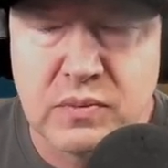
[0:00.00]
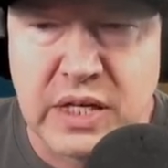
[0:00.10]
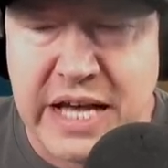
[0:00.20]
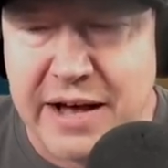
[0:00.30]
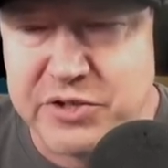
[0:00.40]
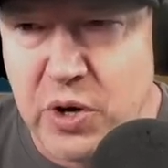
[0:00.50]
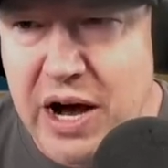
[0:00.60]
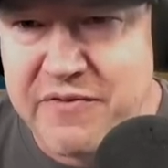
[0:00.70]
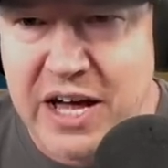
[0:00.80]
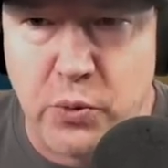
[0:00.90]
Yeah, so
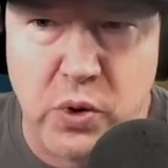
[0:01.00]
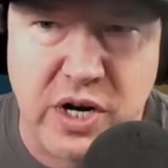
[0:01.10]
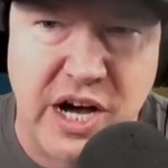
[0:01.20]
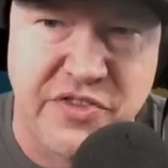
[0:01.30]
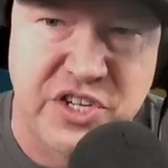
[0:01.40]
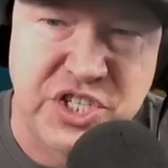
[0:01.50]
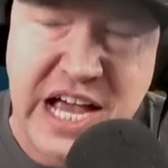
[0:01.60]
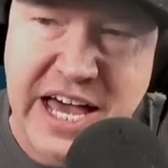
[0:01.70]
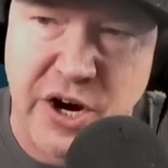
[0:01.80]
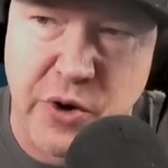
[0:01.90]
I've got to work on the
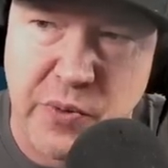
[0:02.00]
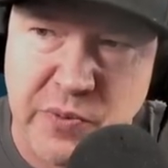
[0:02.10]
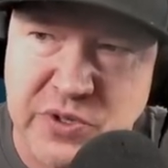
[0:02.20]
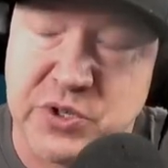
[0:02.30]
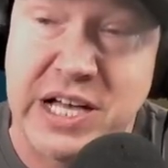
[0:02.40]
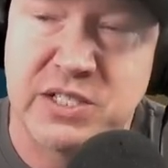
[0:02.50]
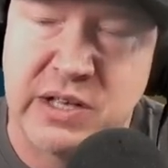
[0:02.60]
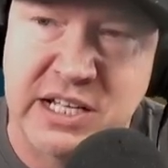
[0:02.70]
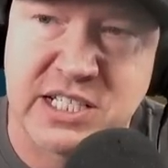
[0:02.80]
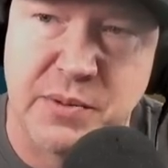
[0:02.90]
shadow. So that's
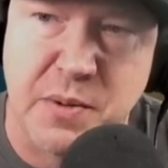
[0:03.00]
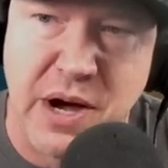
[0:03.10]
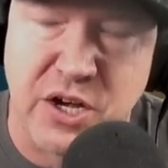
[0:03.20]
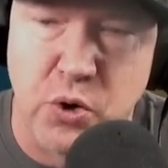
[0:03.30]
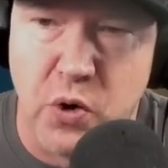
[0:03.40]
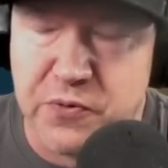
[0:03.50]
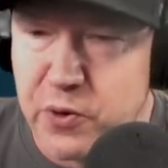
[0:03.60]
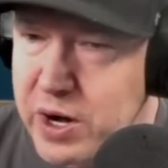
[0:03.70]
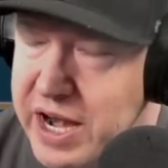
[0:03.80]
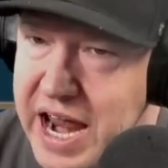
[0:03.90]
going to be my goal
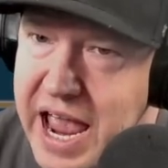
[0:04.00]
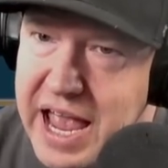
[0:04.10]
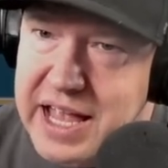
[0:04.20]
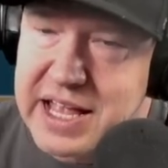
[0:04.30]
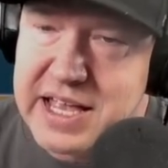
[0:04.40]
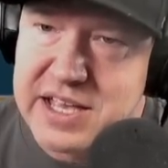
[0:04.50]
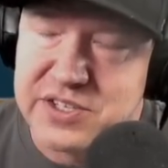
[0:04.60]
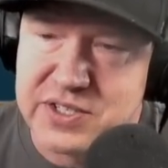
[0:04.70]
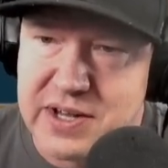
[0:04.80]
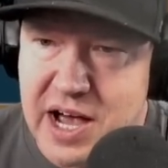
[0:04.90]
for today
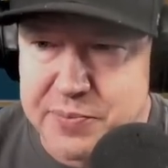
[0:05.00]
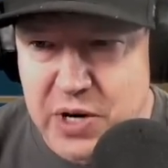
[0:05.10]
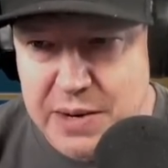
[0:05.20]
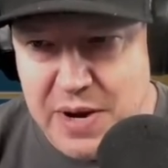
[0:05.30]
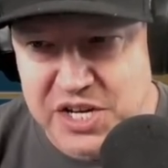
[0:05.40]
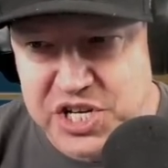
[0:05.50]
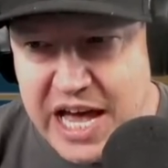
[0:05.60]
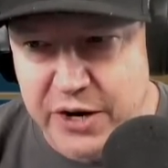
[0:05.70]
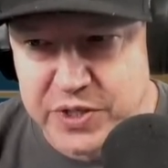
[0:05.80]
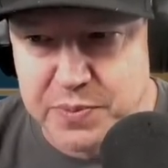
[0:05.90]
is to upgrade my
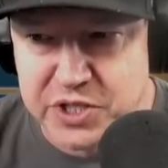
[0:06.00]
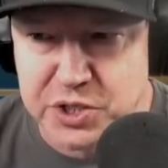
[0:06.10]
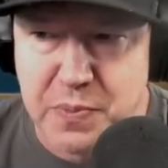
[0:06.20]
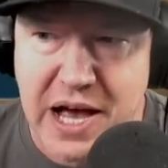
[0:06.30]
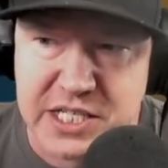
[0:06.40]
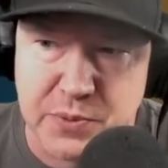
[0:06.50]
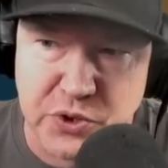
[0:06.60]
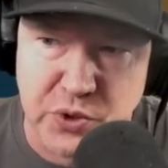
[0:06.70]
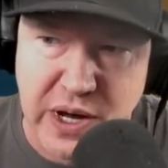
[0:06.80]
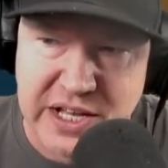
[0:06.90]
shadow as much as possible
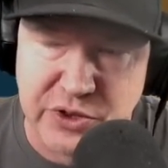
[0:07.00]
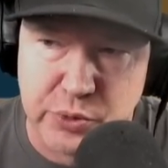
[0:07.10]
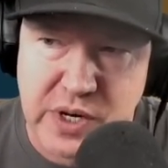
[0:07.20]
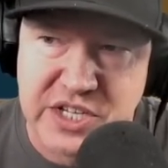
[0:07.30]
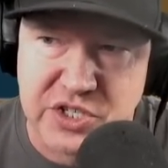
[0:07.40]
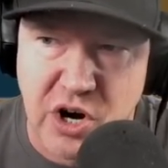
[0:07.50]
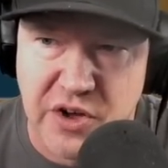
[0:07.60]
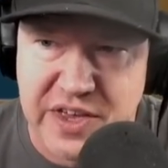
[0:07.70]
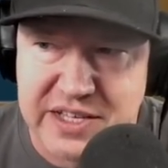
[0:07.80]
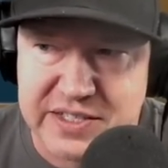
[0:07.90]
so I can
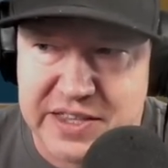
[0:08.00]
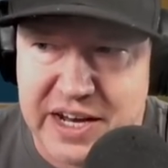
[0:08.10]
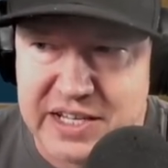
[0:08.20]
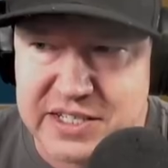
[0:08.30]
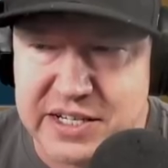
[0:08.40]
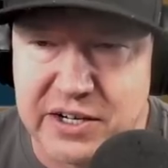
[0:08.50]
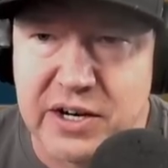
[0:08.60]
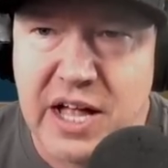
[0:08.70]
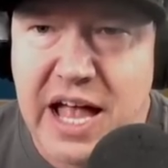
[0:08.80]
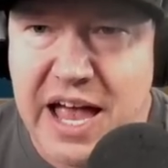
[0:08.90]
3-star this in the next tier.
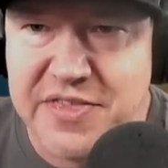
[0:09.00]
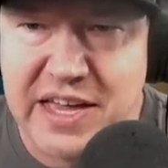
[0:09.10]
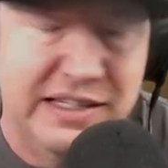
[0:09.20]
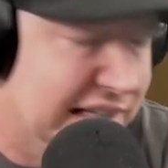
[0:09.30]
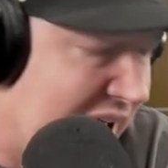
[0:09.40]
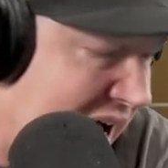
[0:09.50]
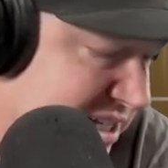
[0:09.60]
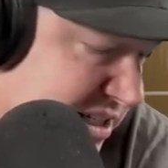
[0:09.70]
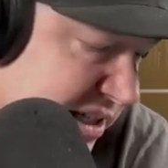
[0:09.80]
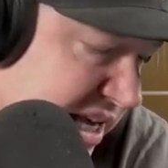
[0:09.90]
And then
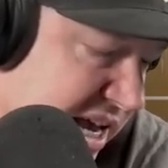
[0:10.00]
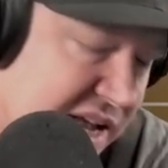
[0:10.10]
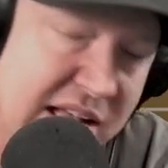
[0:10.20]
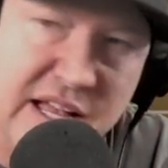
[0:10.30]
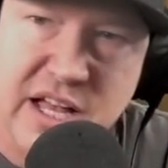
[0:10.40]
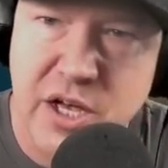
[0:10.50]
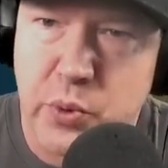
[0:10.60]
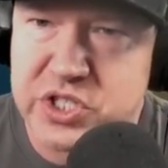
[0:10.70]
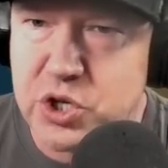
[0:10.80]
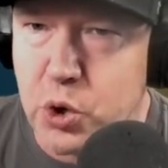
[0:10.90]
lastly,
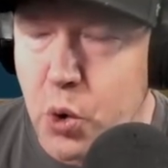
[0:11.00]
let's go